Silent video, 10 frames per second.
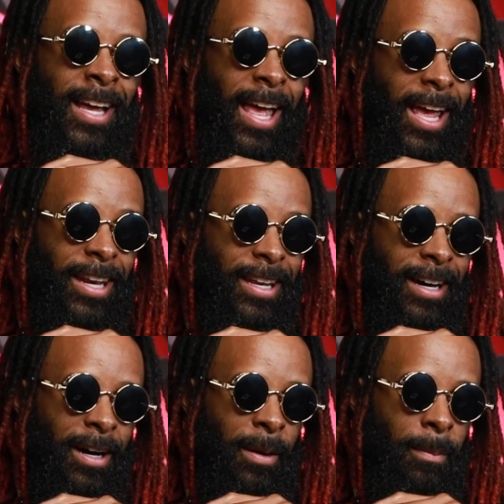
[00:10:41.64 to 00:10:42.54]
And
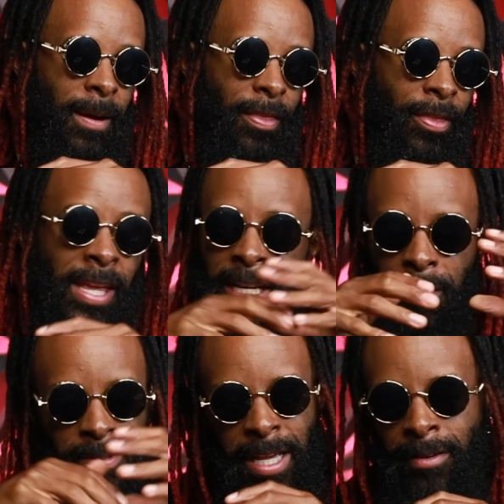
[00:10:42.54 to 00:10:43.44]
he
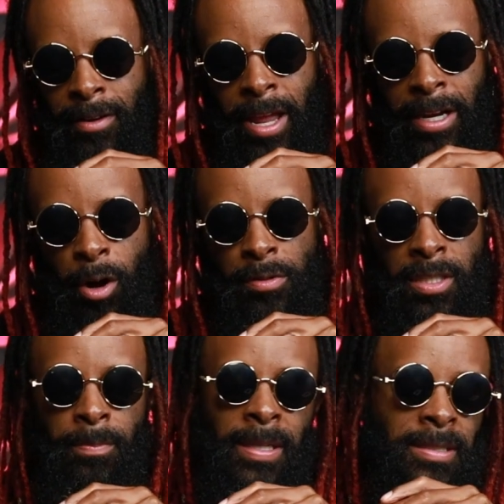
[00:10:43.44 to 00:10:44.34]
comes out and holds
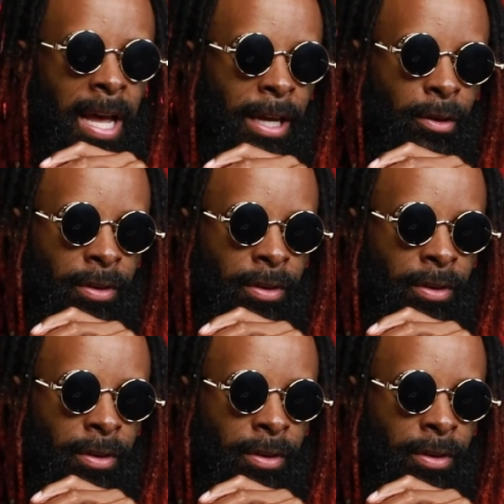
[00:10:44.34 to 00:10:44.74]
up his title,